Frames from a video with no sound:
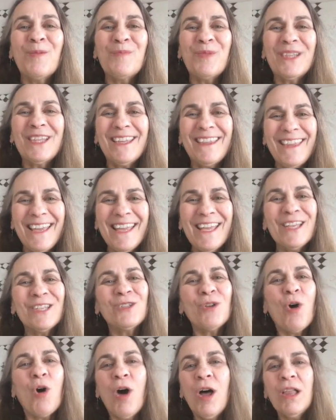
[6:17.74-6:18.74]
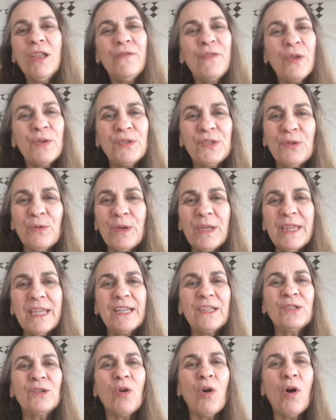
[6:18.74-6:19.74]
But the thing is, all of those three
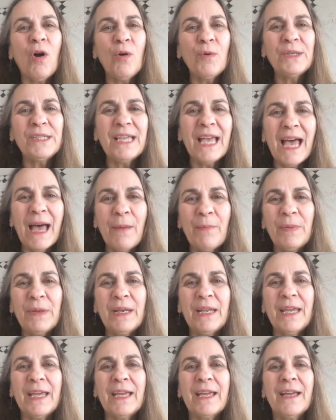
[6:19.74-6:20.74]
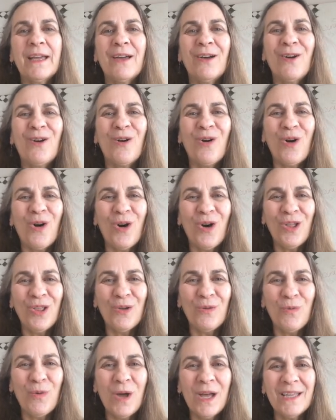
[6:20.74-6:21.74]
things are always happening all
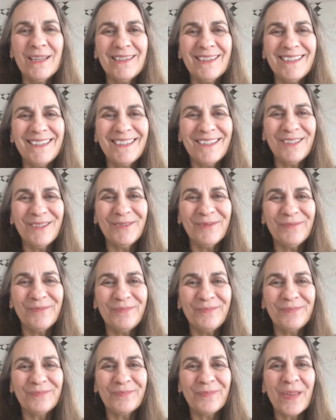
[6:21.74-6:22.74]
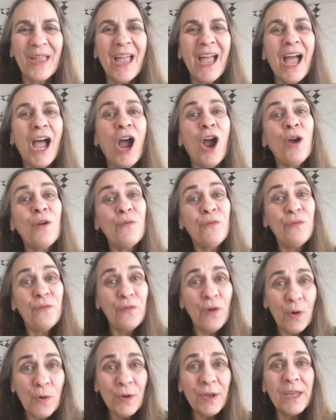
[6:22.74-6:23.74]
at once. Our
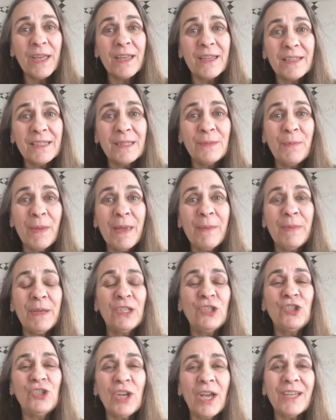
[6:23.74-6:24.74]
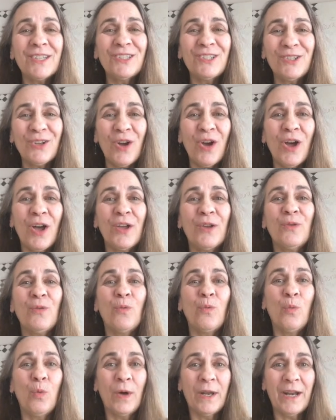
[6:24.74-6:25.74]
focus may be just on
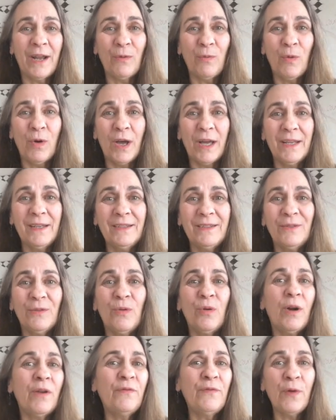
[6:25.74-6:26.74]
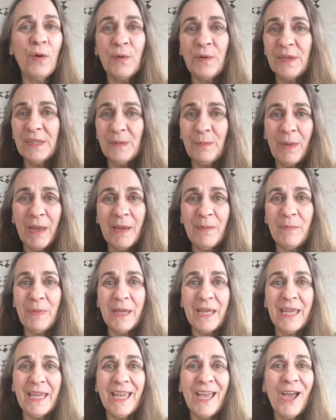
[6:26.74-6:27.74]
what I want, or our focus may
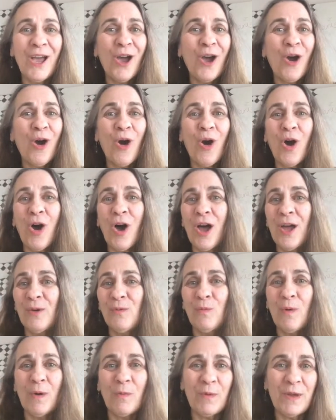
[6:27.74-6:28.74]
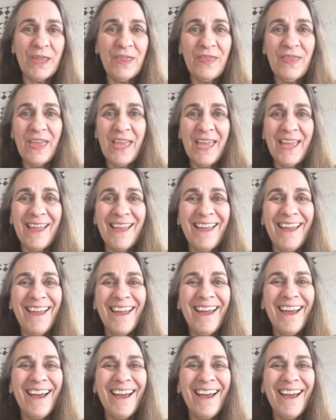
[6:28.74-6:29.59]
be on what we think